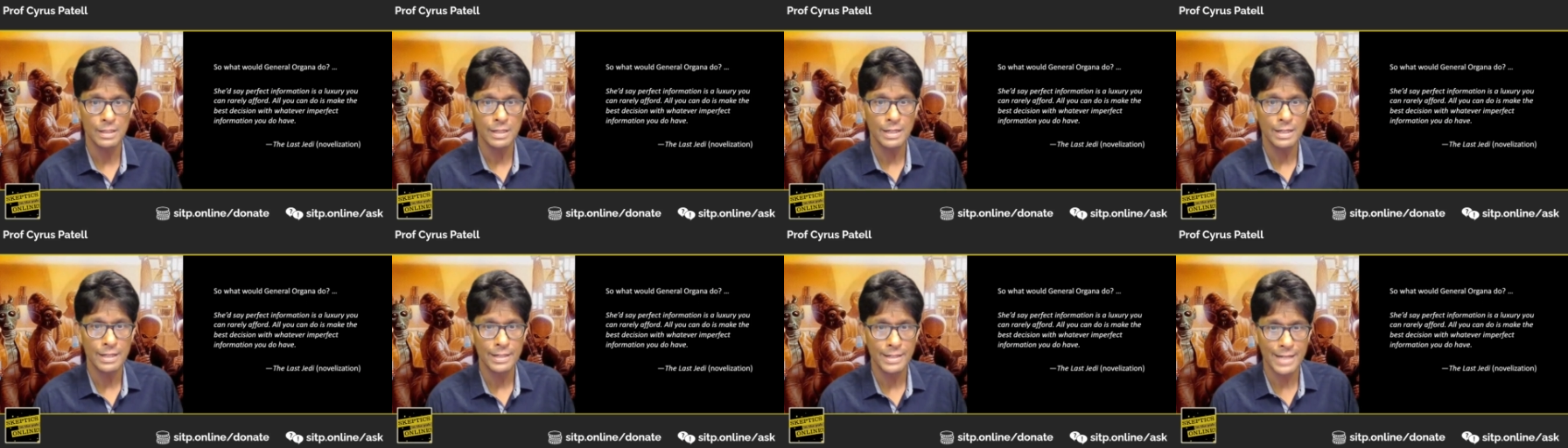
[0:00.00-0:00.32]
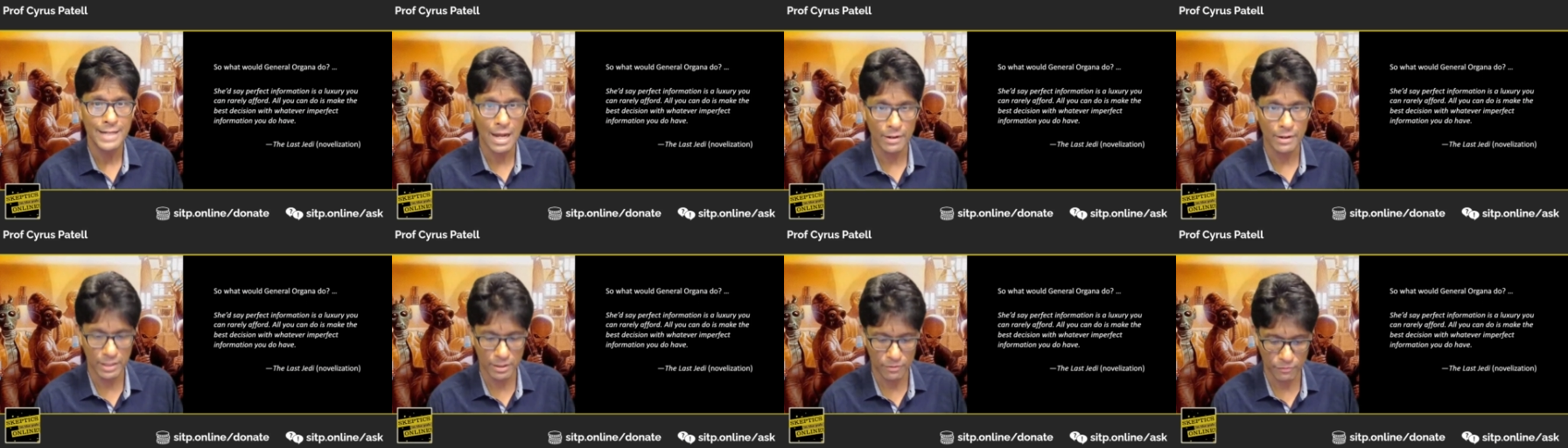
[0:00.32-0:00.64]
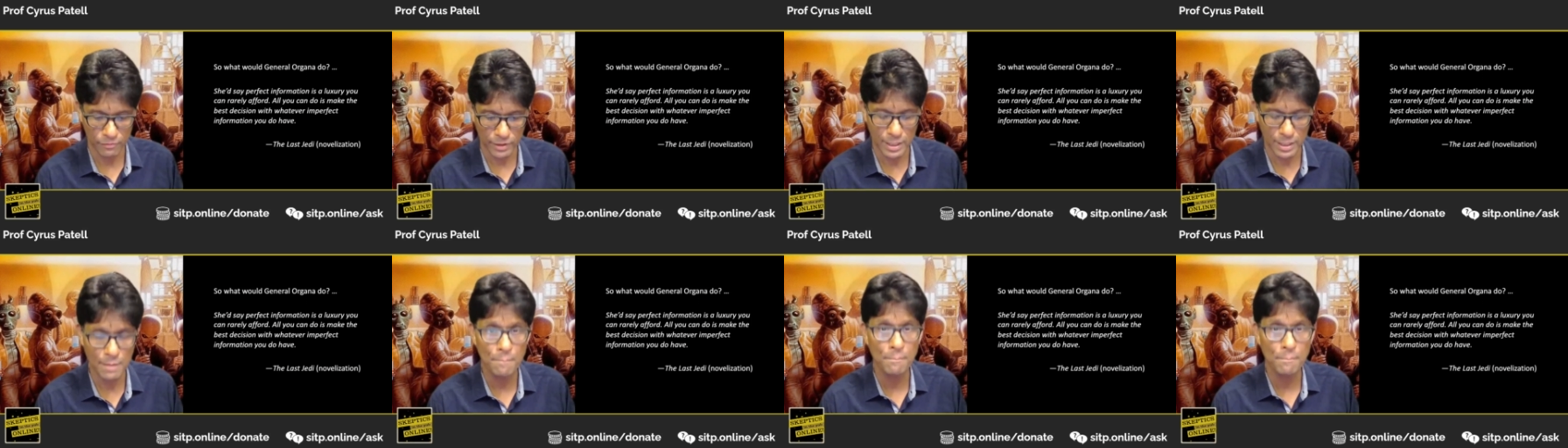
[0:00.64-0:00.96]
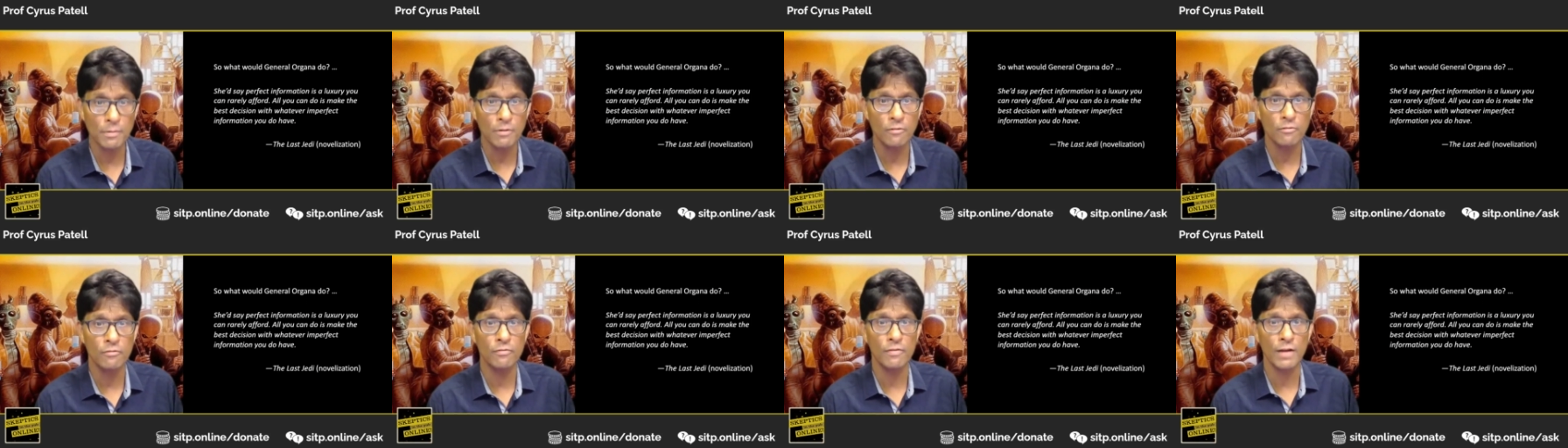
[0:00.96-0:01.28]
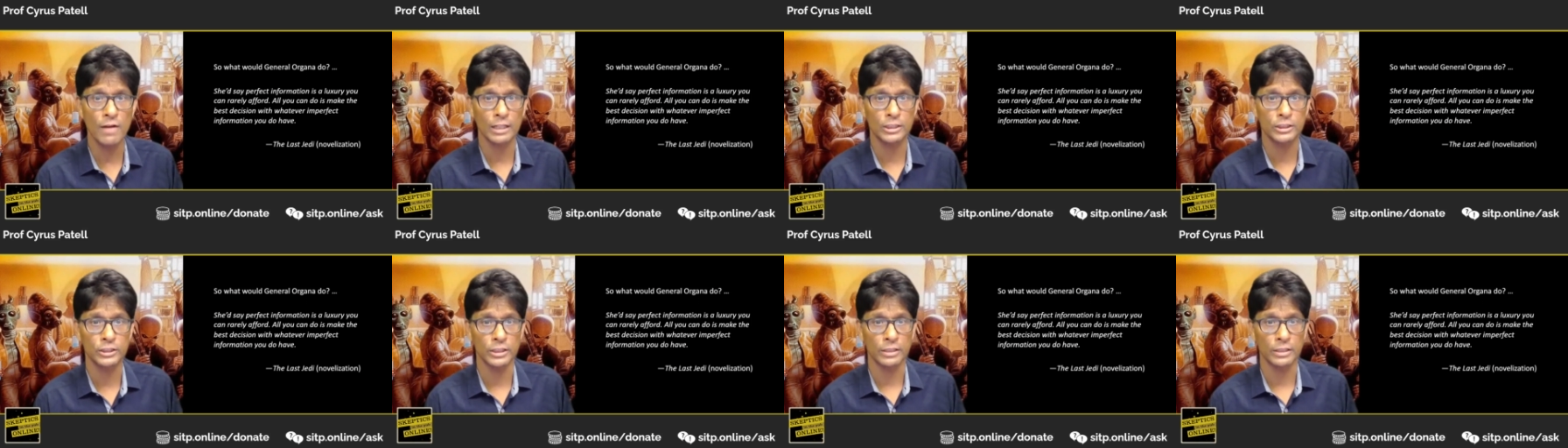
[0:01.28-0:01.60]
Now, if
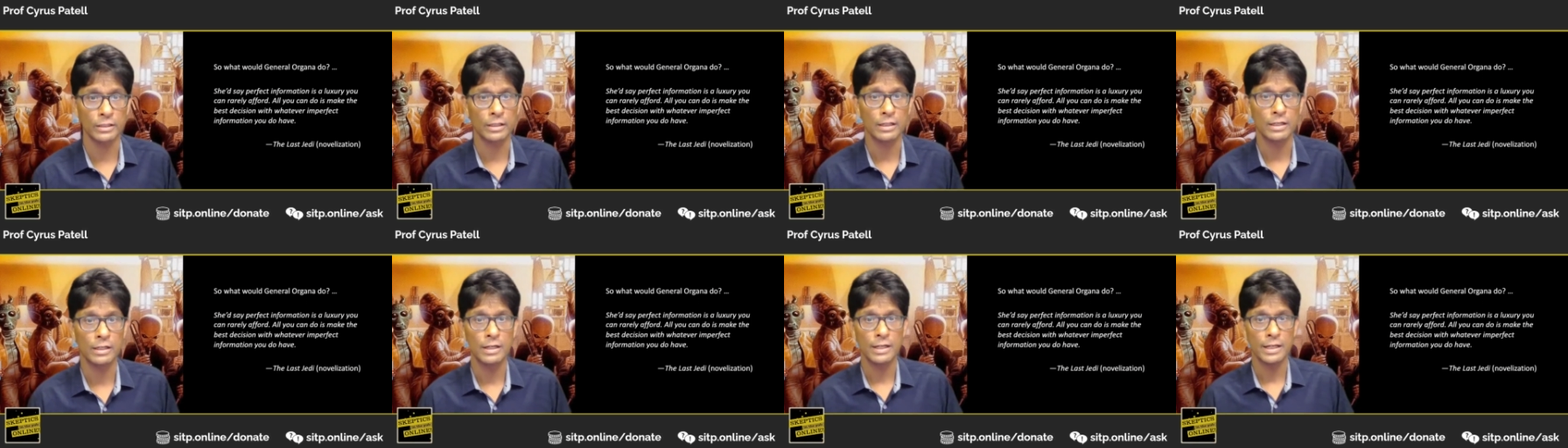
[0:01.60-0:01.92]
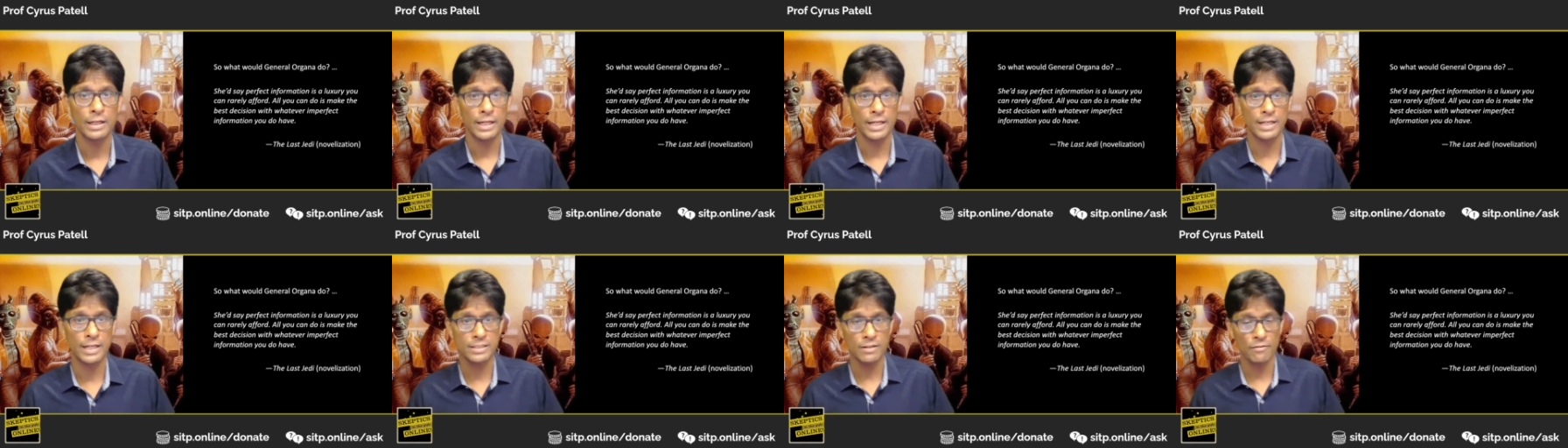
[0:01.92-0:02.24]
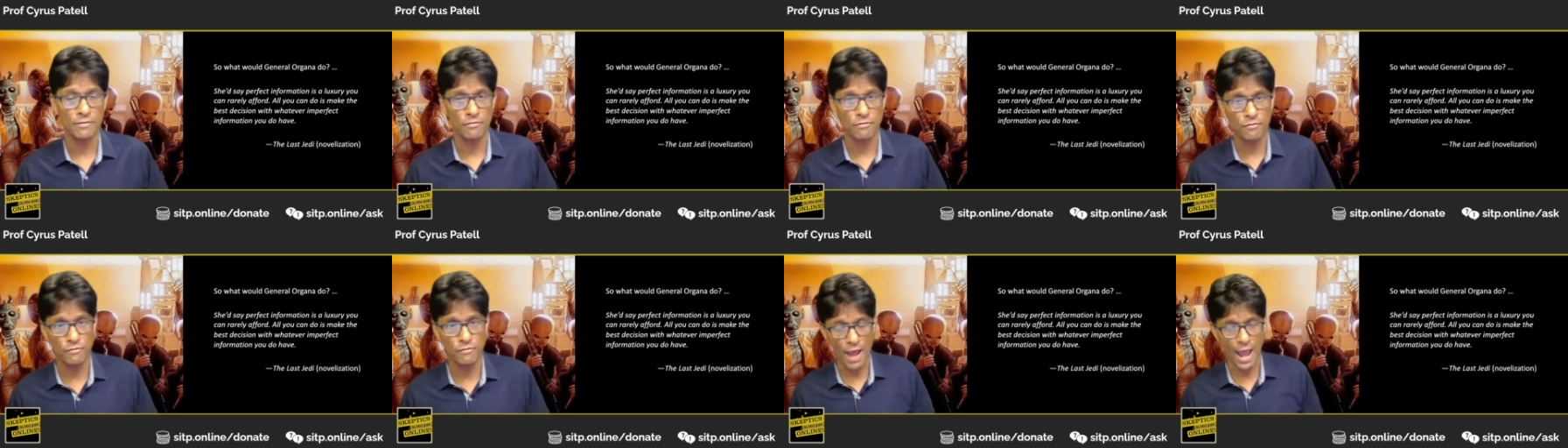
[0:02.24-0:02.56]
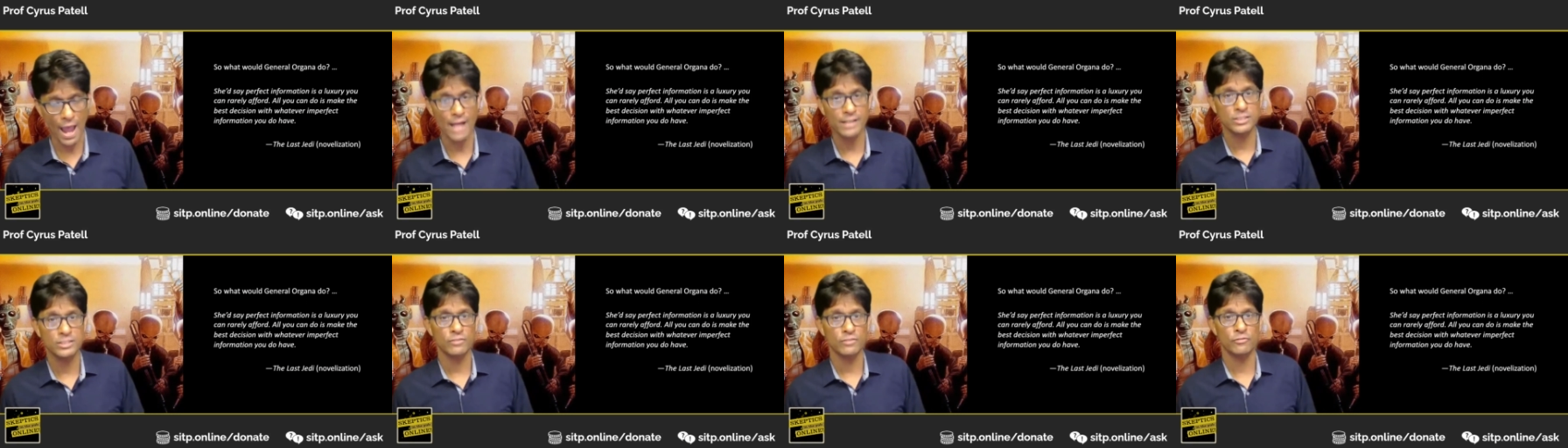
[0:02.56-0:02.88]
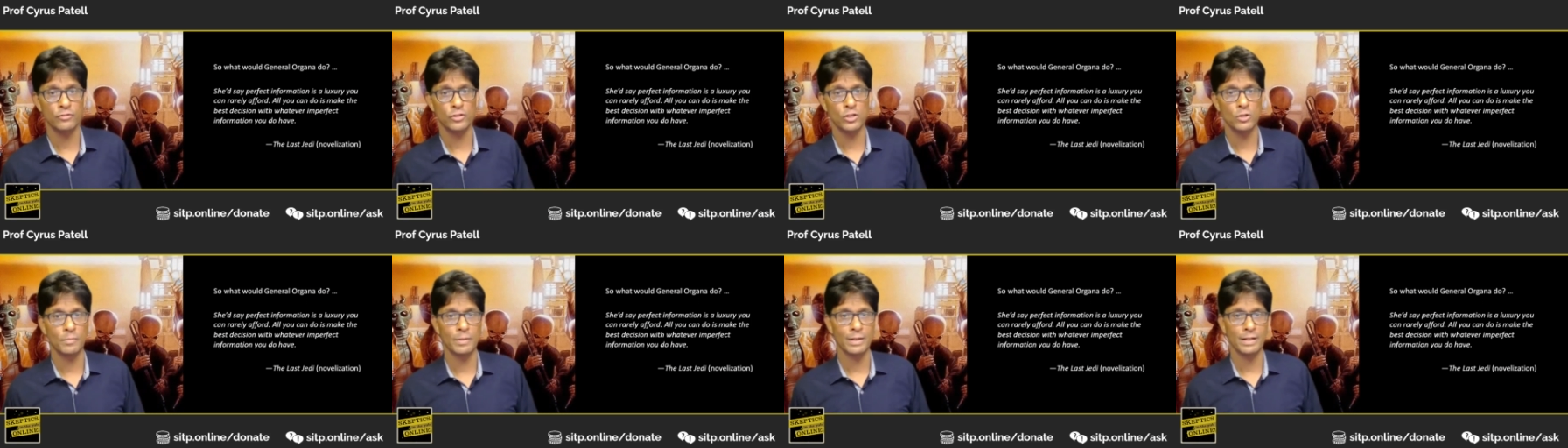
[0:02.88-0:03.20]
imperfection is a fact of
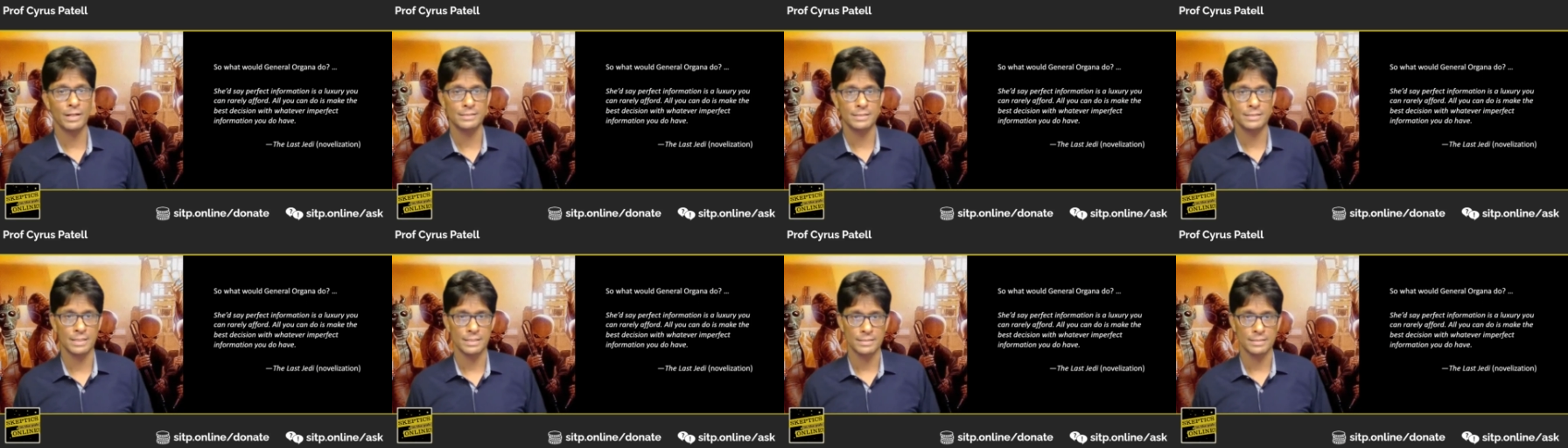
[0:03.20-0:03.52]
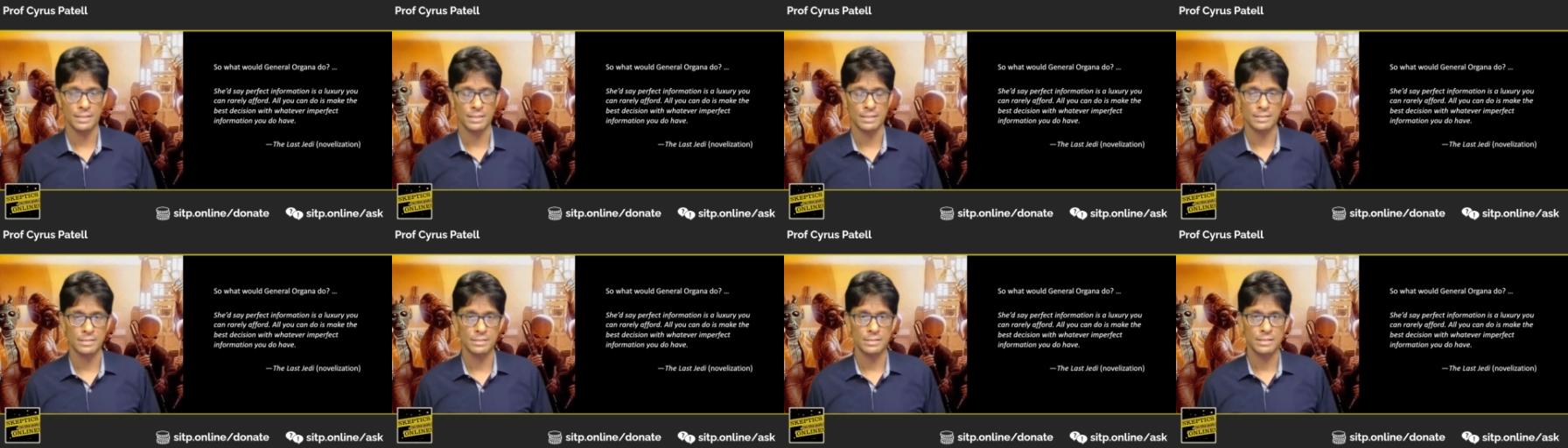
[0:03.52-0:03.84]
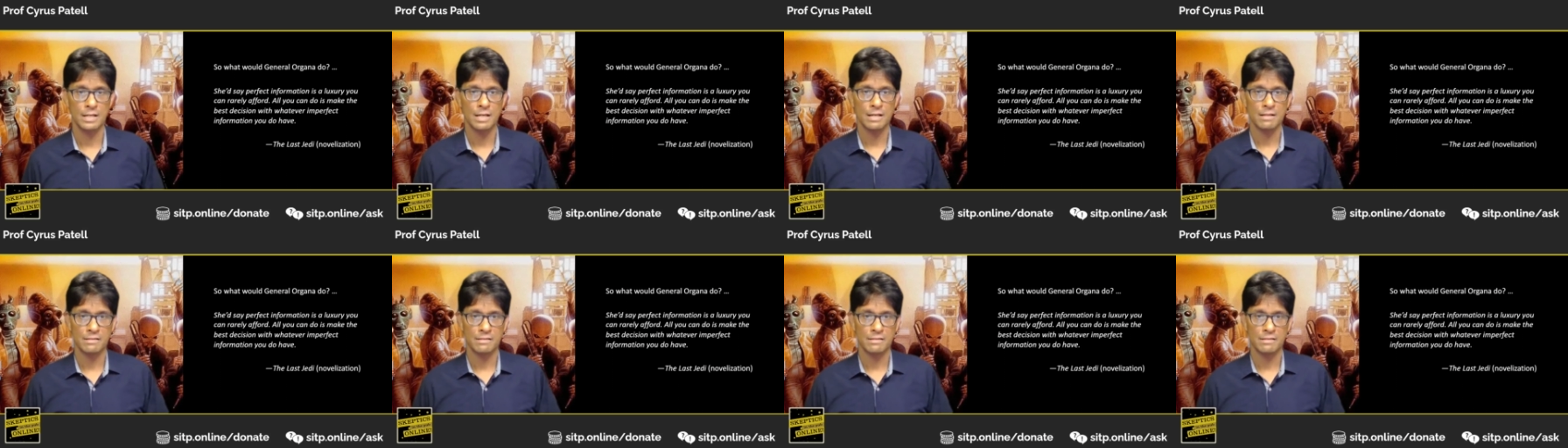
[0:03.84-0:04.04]
human existence,